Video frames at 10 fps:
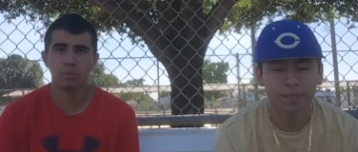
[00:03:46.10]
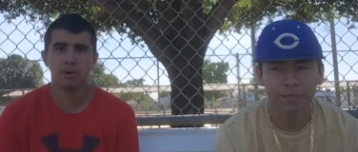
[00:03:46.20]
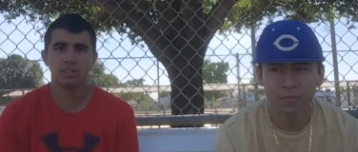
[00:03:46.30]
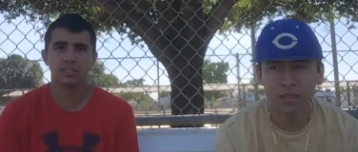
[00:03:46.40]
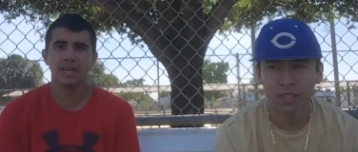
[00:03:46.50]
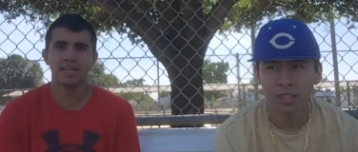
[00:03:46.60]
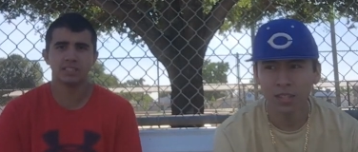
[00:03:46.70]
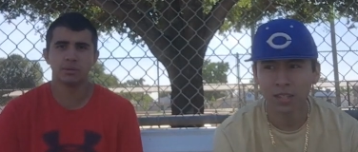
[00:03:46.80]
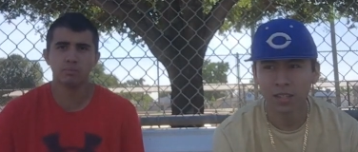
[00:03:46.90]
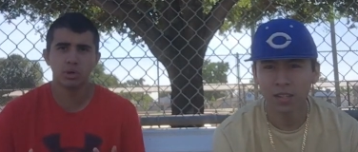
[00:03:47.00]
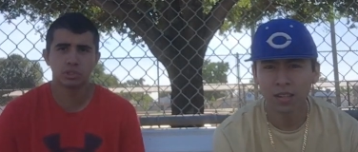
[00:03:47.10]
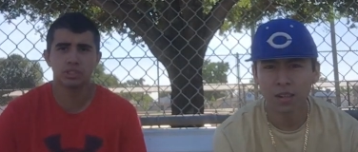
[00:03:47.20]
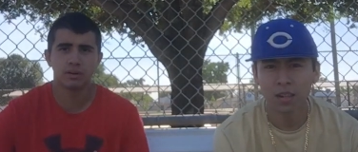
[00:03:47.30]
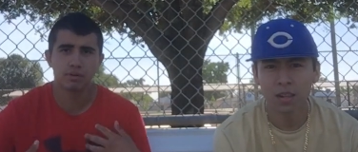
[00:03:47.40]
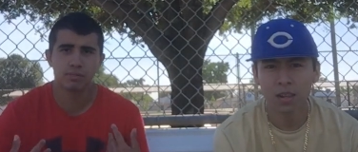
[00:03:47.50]
Speaker 1: runs. He has the
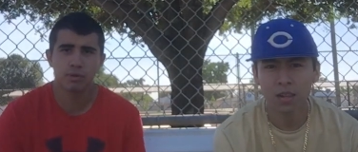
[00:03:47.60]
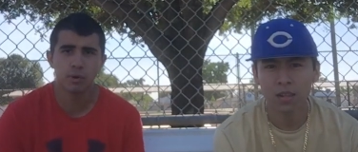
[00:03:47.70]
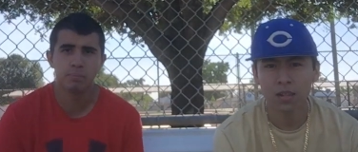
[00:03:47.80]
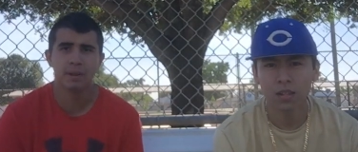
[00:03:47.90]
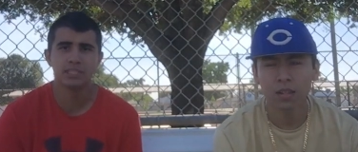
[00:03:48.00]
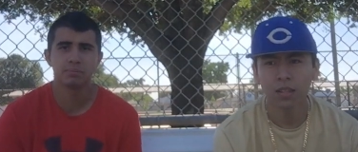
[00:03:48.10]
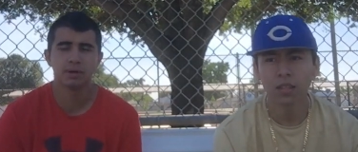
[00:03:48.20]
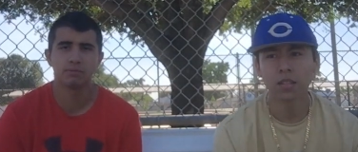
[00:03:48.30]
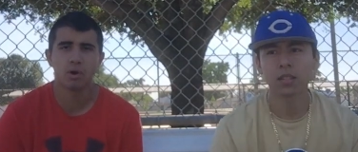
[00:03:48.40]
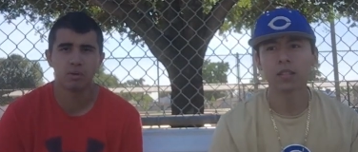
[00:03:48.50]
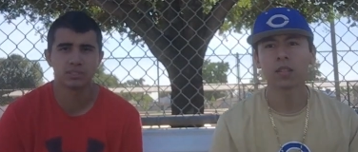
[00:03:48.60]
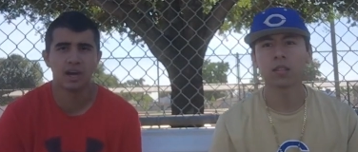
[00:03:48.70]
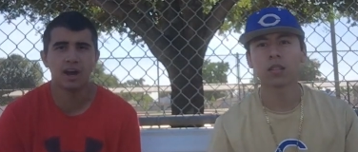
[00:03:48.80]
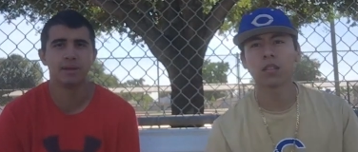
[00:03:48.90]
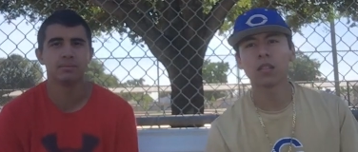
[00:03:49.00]
most of a third baseman of all
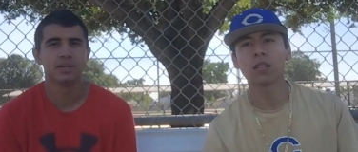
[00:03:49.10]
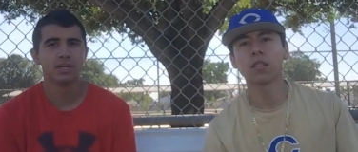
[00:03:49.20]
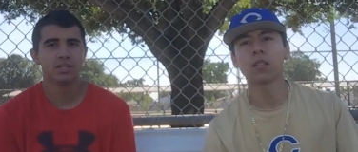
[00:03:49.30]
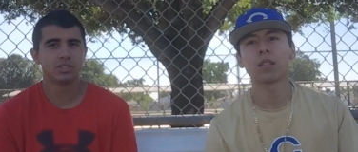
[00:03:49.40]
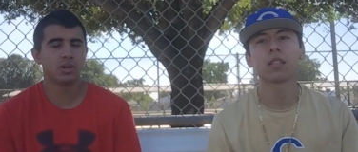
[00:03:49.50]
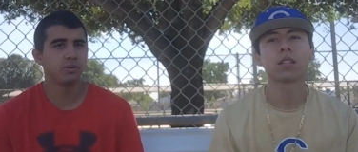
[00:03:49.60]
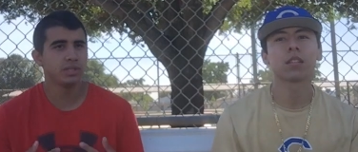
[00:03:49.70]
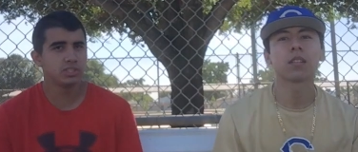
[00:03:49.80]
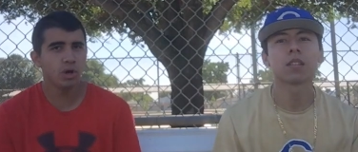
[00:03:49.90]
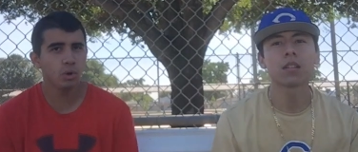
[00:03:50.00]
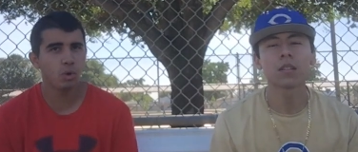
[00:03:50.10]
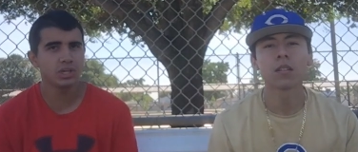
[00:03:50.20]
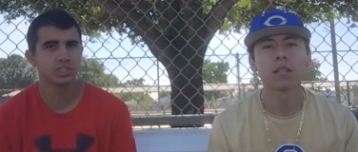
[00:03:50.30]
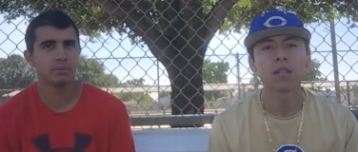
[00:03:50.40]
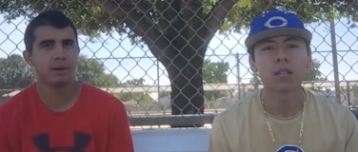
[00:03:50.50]
time. So it's no
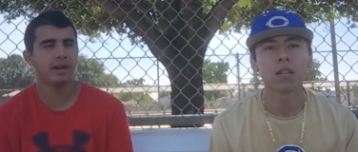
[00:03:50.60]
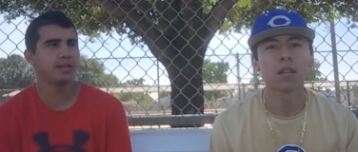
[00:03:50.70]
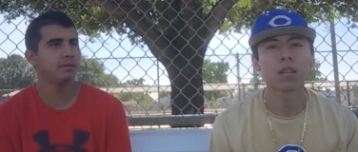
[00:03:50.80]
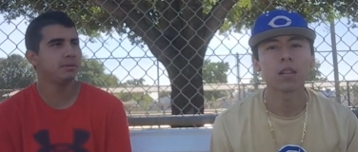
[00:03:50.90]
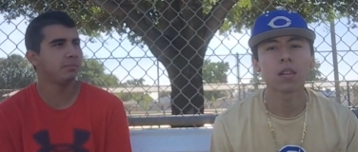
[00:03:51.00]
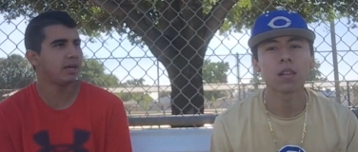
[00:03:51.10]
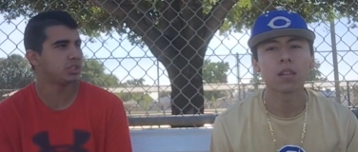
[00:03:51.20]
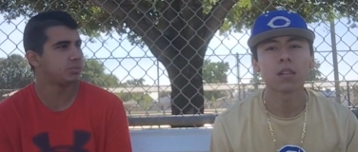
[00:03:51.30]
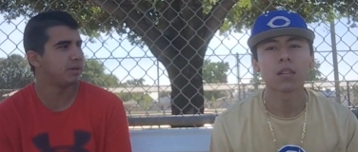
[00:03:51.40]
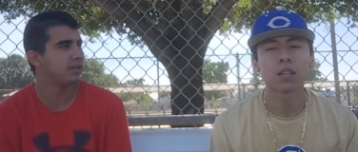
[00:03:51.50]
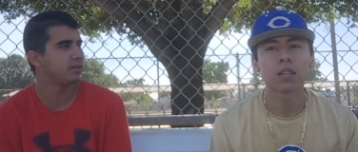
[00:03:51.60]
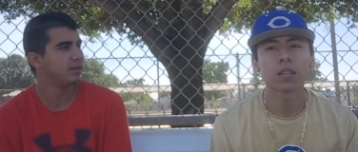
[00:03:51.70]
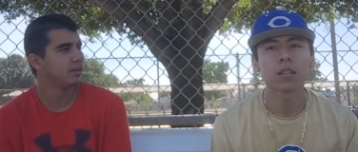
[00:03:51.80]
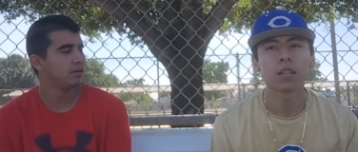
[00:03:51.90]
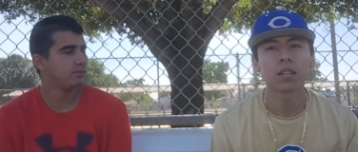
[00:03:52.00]
question about it. It'd be Mike Schmidt
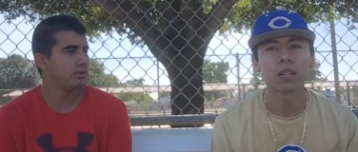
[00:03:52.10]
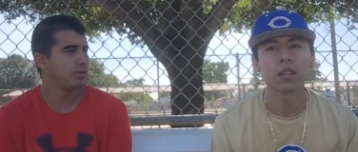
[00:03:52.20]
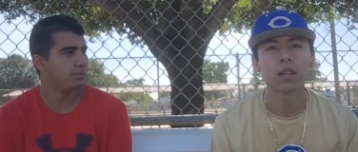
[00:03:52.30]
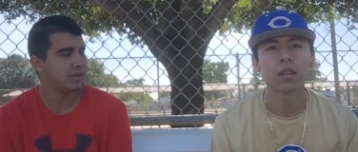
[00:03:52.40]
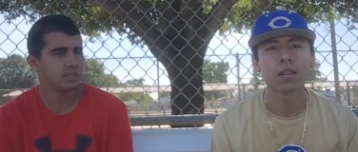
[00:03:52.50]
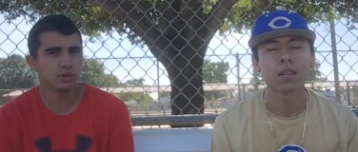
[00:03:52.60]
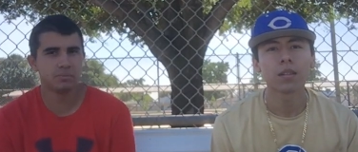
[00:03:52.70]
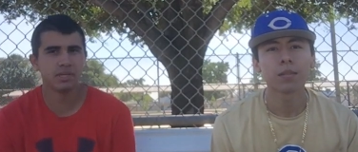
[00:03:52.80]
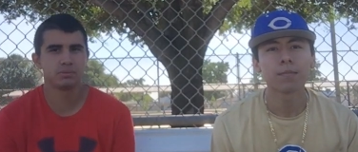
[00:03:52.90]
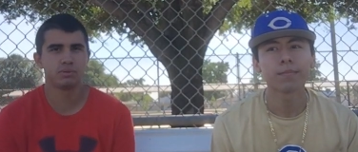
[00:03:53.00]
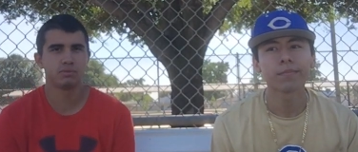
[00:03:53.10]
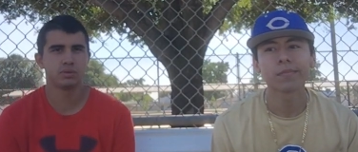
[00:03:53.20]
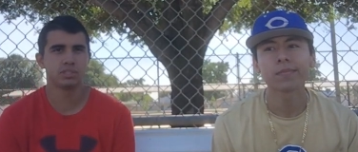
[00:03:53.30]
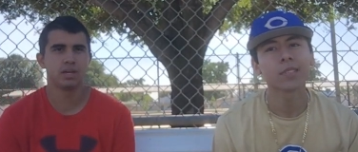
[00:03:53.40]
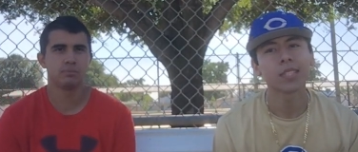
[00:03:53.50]
for the best third baseman of
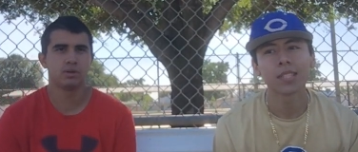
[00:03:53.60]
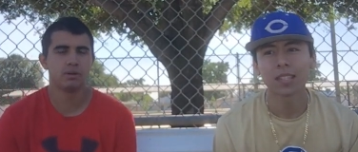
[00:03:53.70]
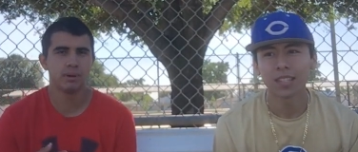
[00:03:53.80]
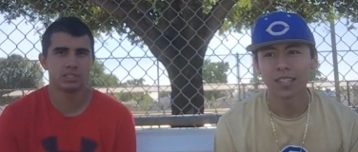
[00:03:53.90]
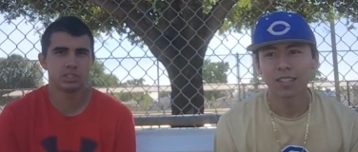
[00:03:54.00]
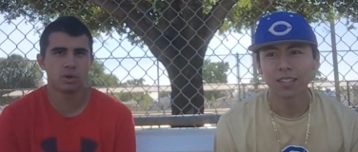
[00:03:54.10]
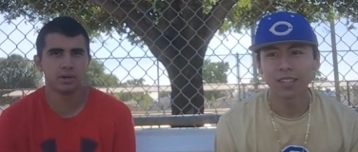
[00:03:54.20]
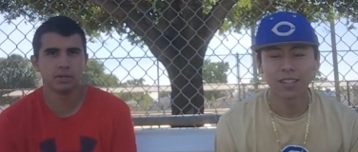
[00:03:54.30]
all time on my starting.